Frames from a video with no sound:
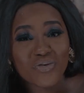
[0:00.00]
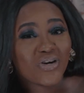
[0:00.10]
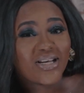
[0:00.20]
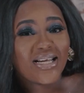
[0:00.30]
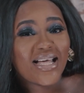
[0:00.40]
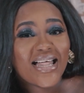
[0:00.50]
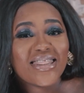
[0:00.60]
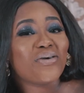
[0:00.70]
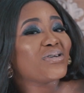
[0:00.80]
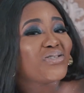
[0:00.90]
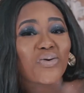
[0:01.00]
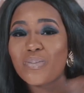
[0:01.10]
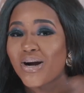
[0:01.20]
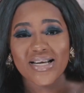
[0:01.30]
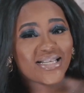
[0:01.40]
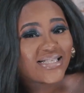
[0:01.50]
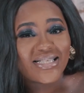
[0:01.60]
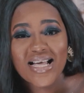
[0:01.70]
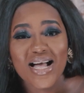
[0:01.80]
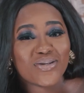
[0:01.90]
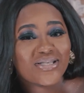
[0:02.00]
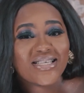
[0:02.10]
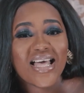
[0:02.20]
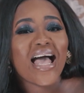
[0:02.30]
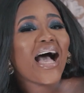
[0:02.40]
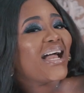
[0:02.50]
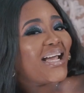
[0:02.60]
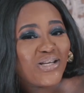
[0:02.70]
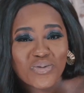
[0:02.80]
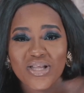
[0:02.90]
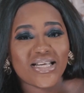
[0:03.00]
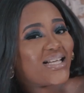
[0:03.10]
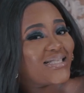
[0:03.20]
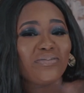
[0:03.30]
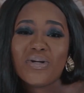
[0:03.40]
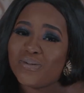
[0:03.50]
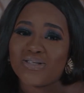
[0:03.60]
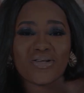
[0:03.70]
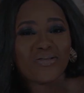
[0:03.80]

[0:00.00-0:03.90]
of God. There is no barrenness in this house. And I know that yes, the baby is